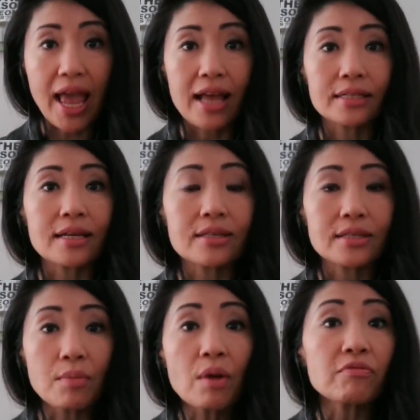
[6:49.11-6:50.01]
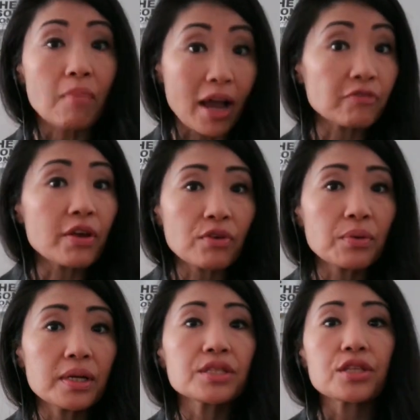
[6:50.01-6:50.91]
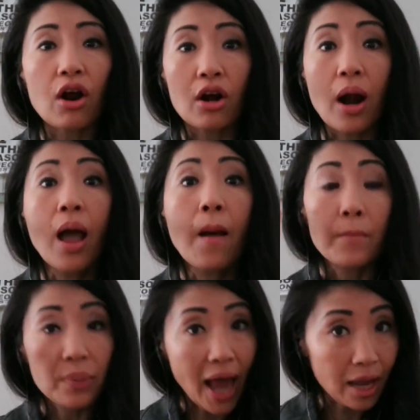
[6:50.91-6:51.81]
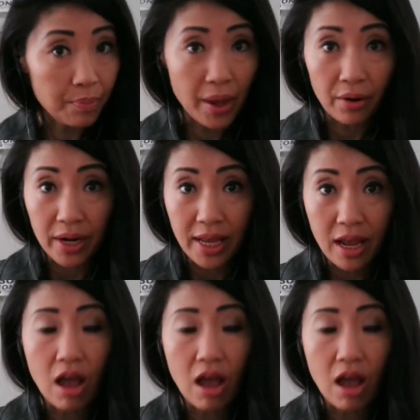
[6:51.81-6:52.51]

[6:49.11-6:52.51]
And some of my favorite ones are blackberry,